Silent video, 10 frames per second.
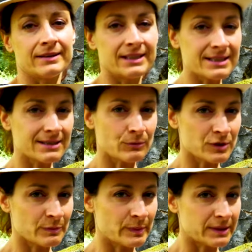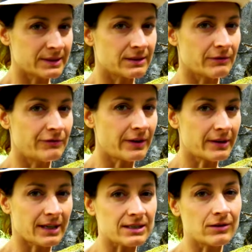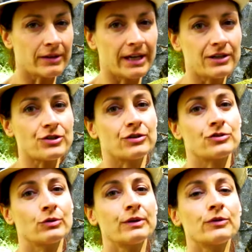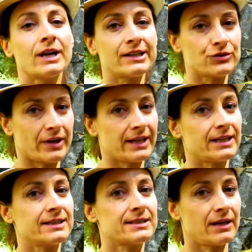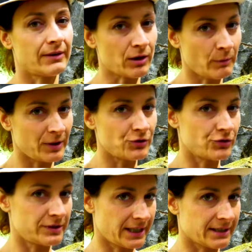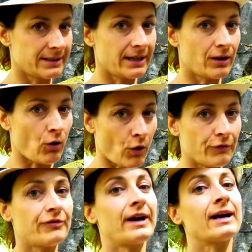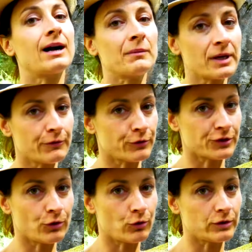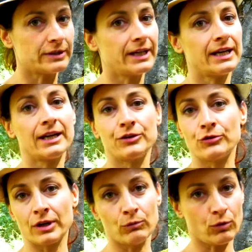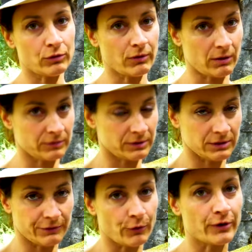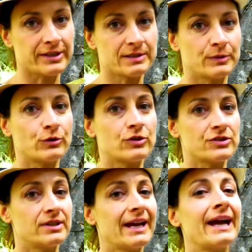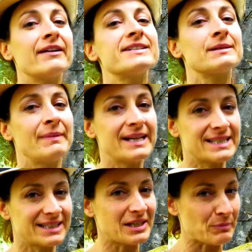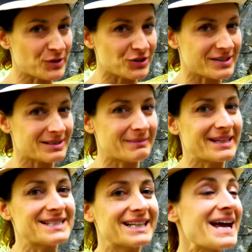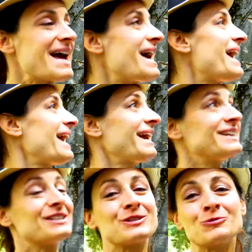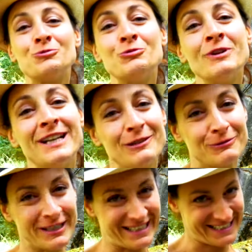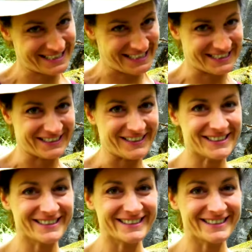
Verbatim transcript: This was built in a very nice location, so if you like trekking, I recommend you to take a day off and come here for the whole day, and you can walk around the forest because the air is amazing, temperature is amazing, and it's really, really aesthetical.